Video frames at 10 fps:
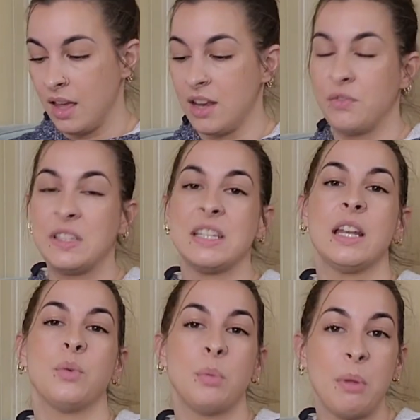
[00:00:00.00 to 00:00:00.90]
and if it
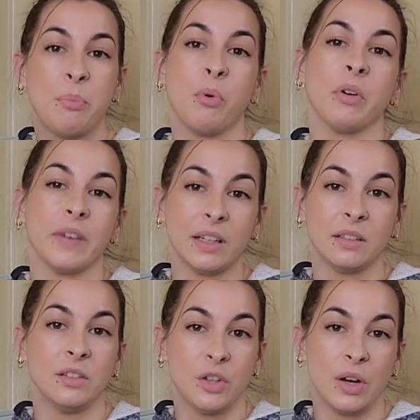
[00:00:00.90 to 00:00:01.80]
did, it would be boring.
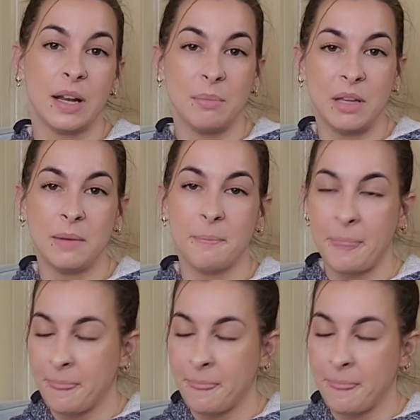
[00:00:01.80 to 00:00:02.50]
You know what I mean?